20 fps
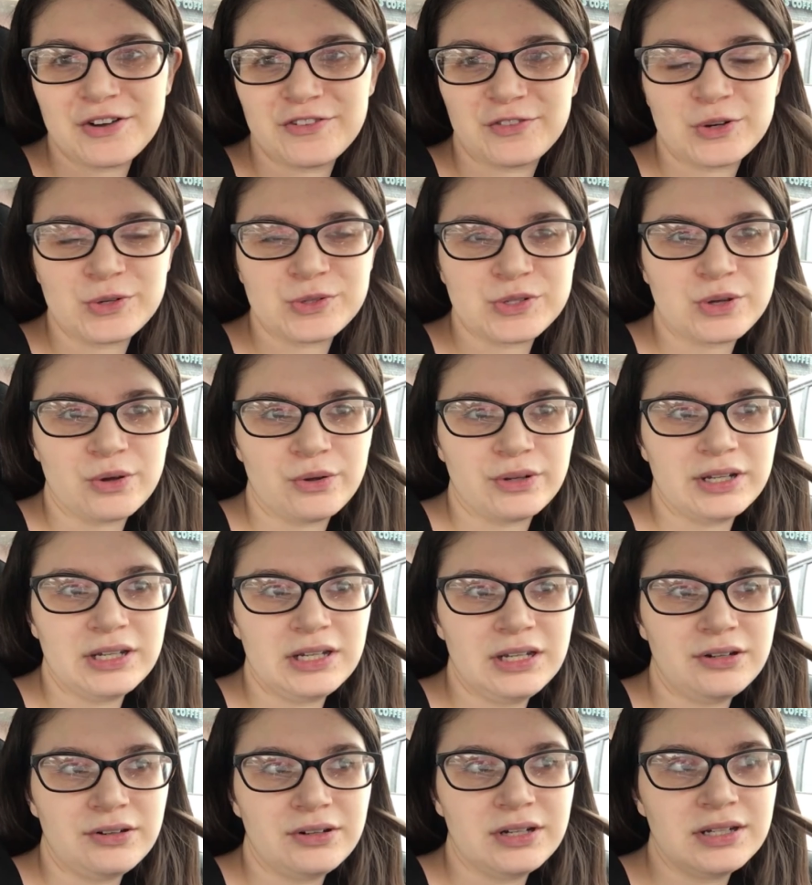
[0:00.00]
of rose gold
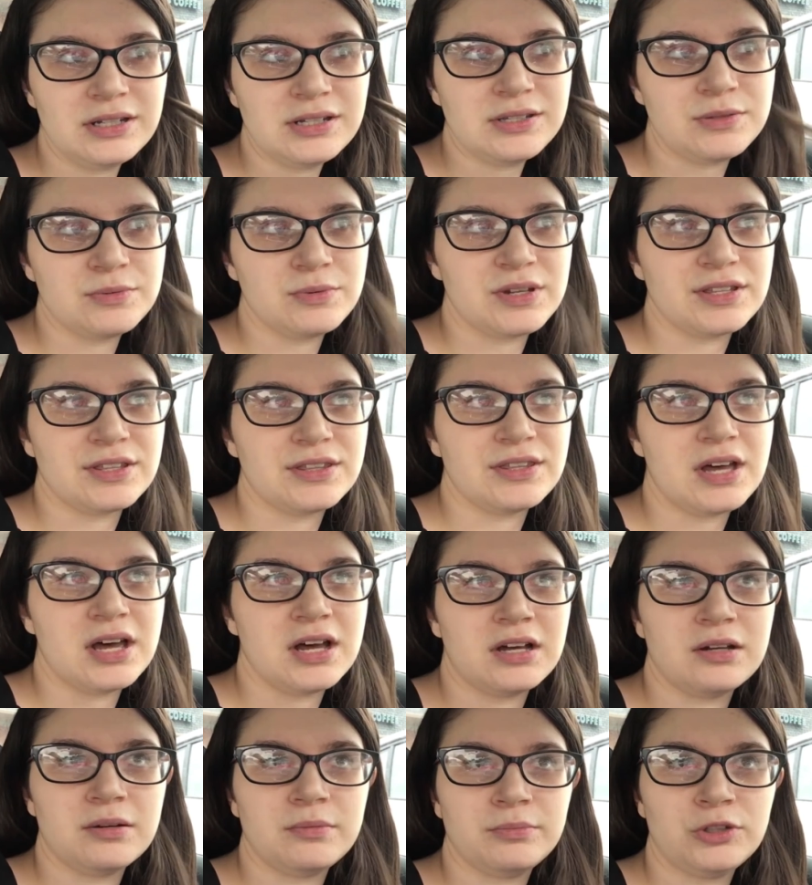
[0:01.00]
earrings with
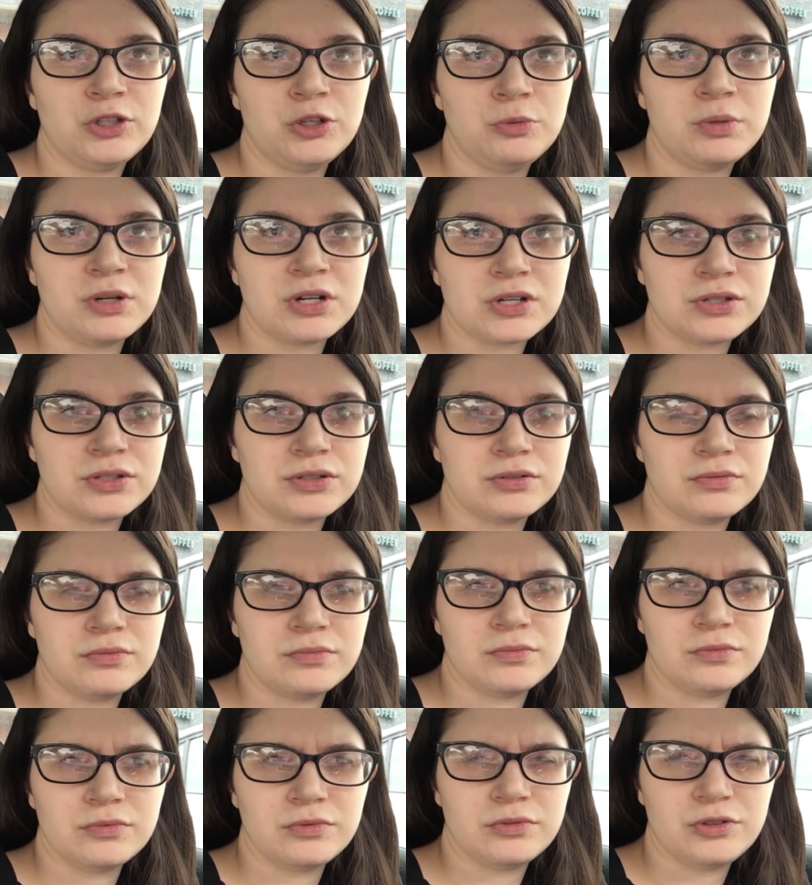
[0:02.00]
um,
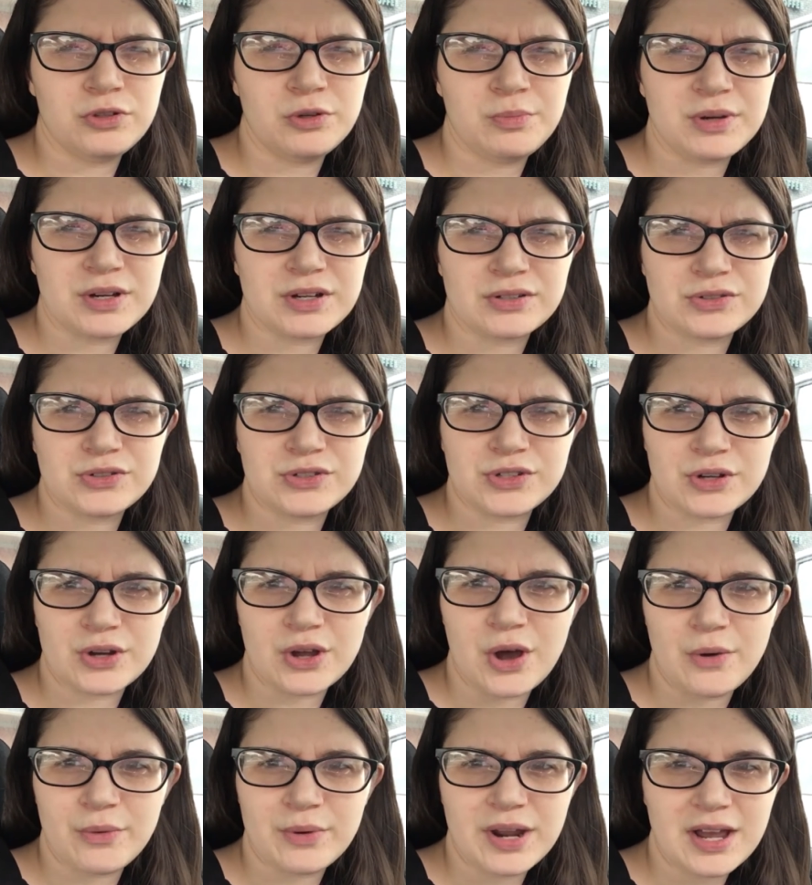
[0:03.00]
cubic
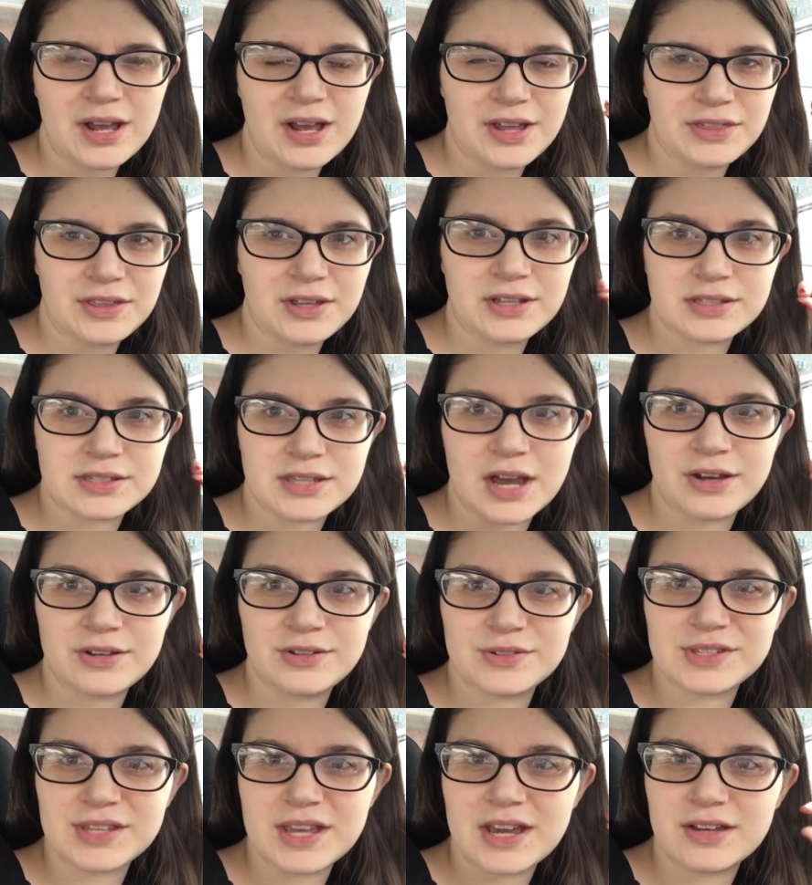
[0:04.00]
zircona, I think is how you
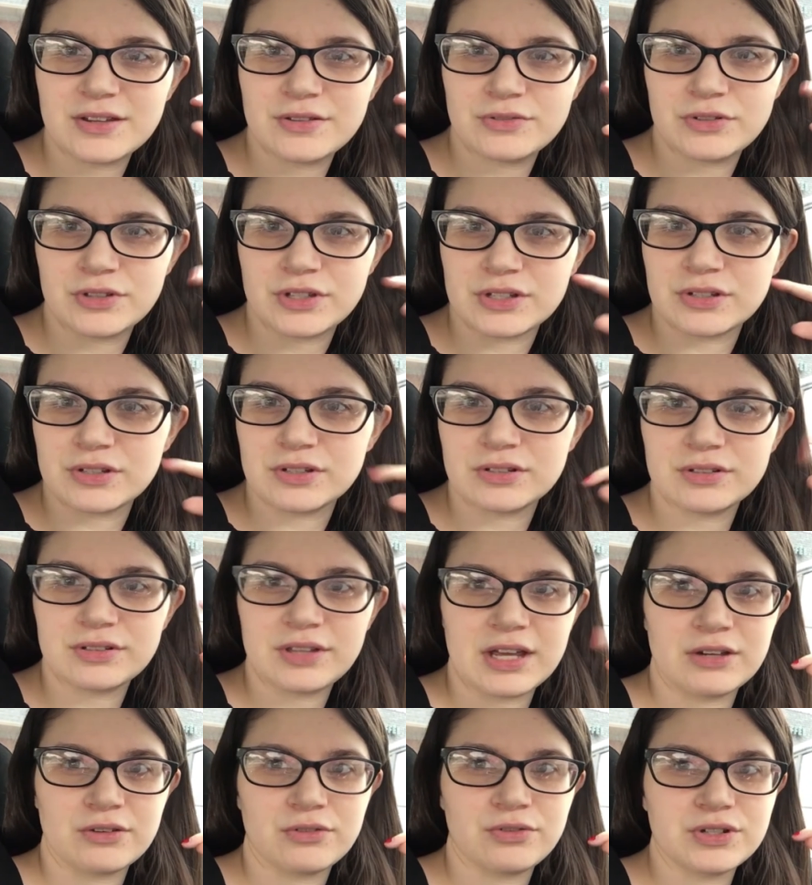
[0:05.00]
say it, the
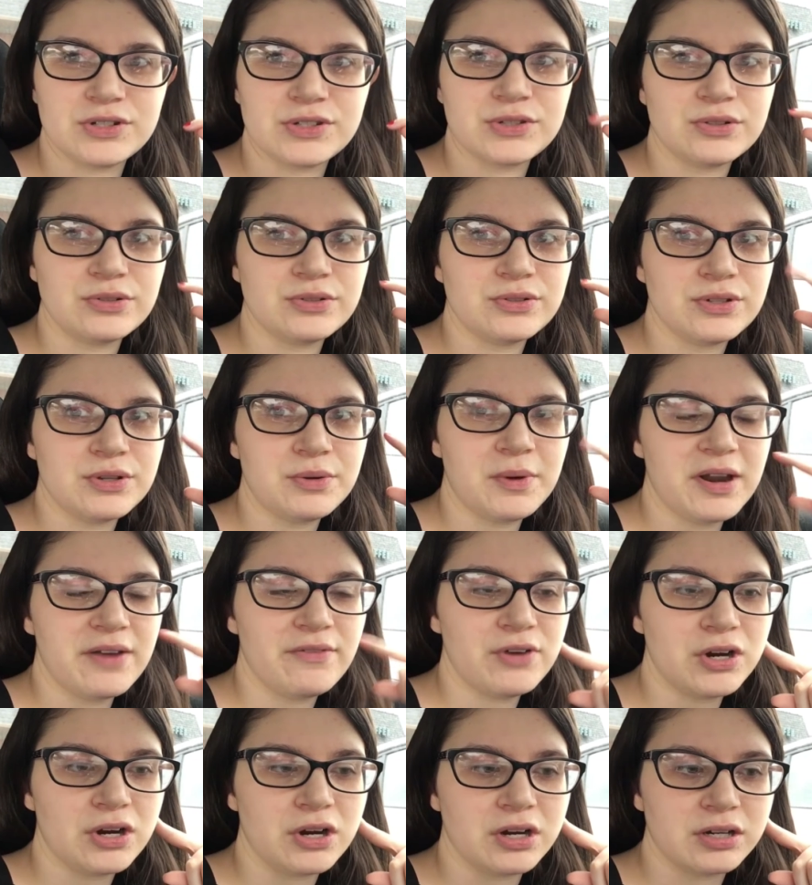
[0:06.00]
like crystals or whatever
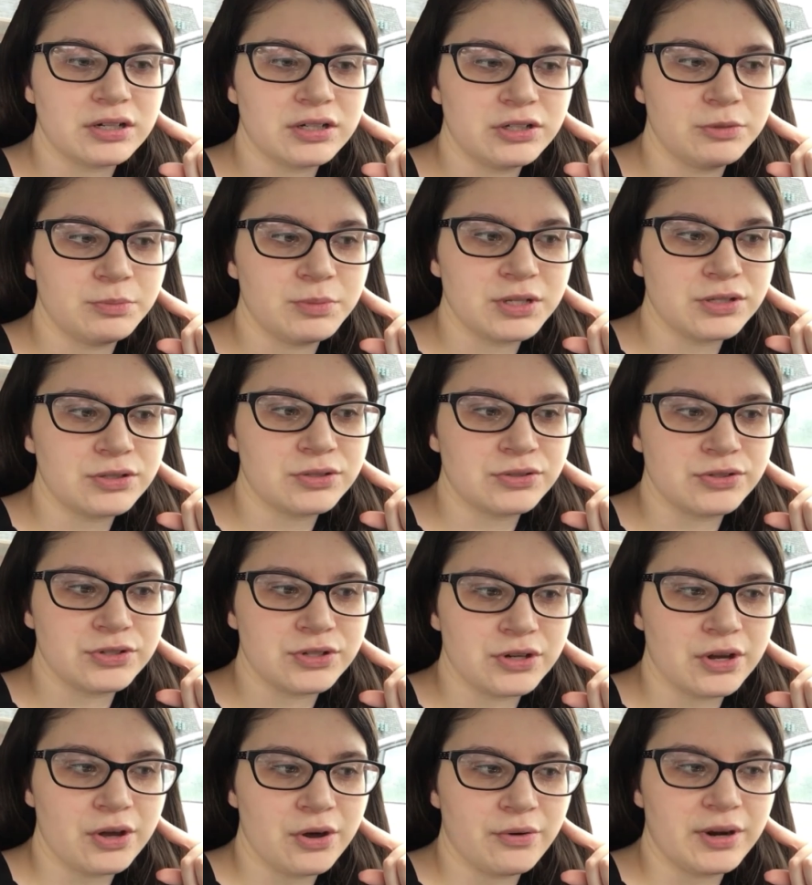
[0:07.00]
are cubic
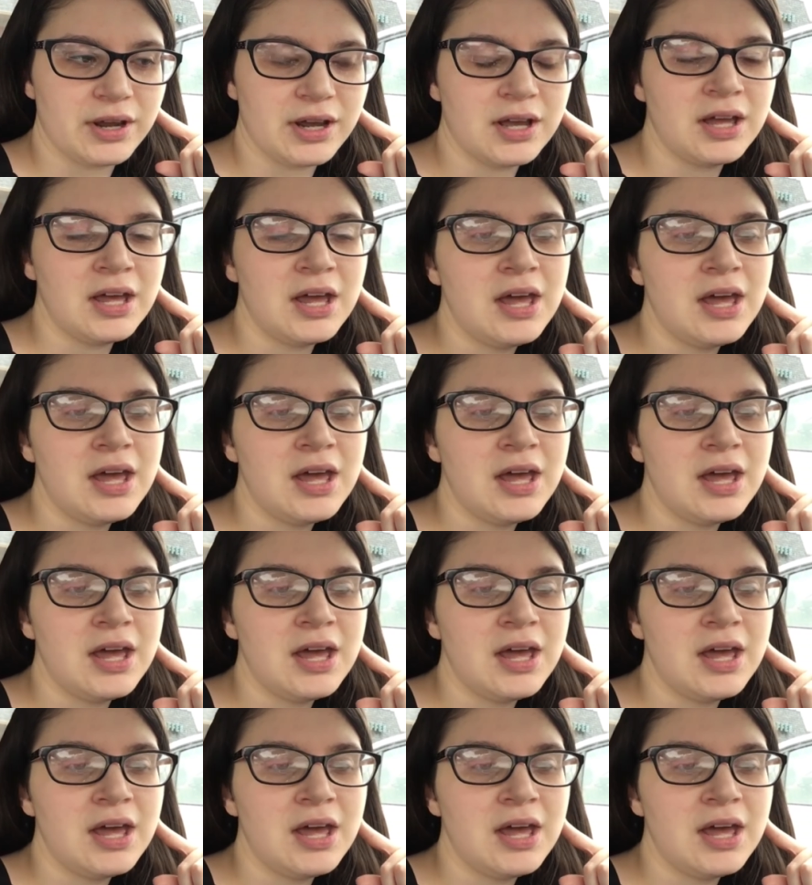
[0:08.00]
zircona.